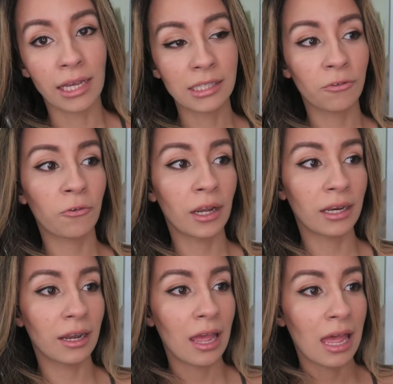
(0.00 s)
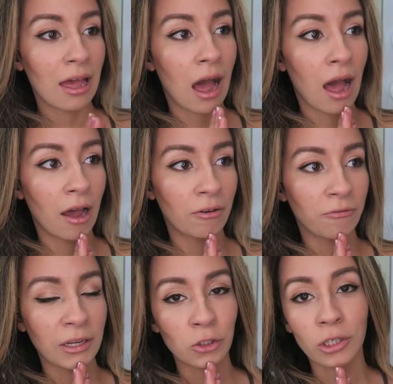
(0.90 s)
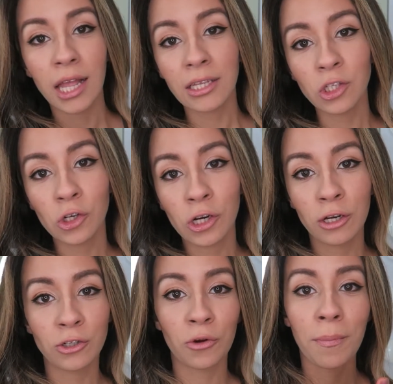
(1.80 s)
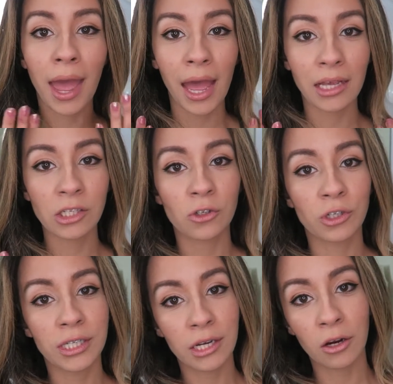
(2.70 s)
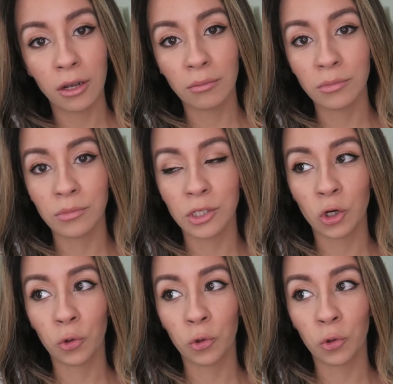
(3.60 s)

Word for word: like different uh, facial cleansers or masks or serums,